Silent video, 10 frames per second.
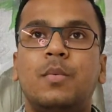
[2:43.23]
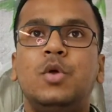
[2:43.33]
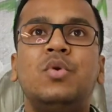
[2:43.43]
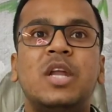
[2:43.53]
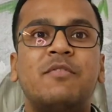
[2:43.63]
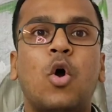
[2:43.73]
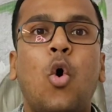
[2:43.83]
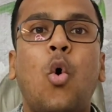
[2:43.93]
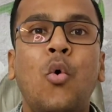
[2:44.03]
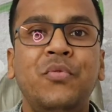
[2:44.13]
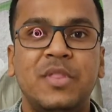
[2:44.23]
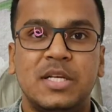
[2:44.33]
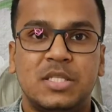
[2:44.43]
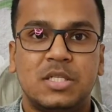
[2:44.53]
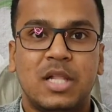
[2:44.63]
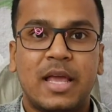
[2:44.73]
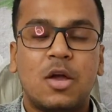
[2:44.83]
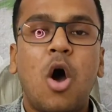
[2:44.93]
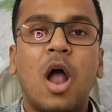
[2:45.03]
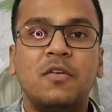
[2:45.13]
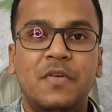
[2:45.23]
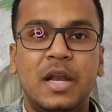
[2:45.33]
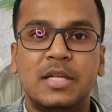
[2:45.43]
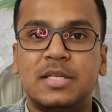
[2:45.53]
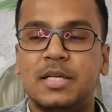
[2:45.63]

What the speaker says: You never own this. Like, confidence,